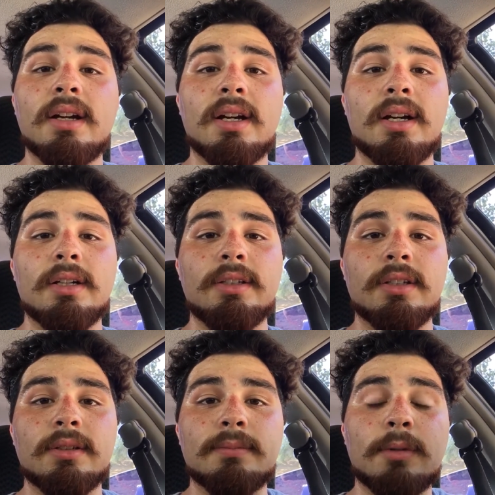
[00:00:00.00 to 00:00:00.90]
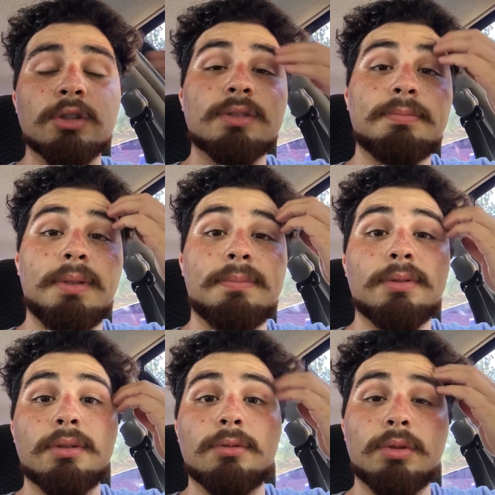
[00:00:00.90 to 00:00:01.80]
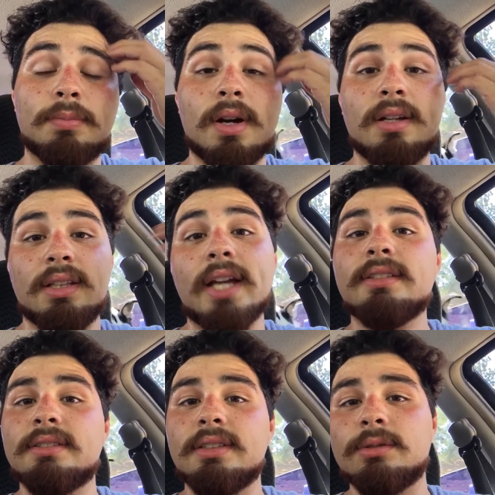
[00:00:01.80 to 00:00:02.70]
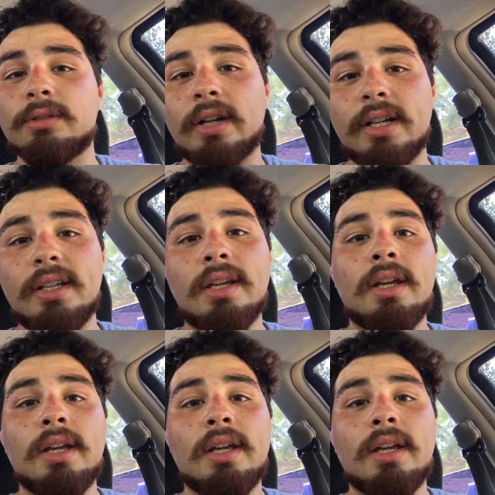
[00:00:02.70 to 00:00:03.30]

uh you know, most people would probably like to see one, right?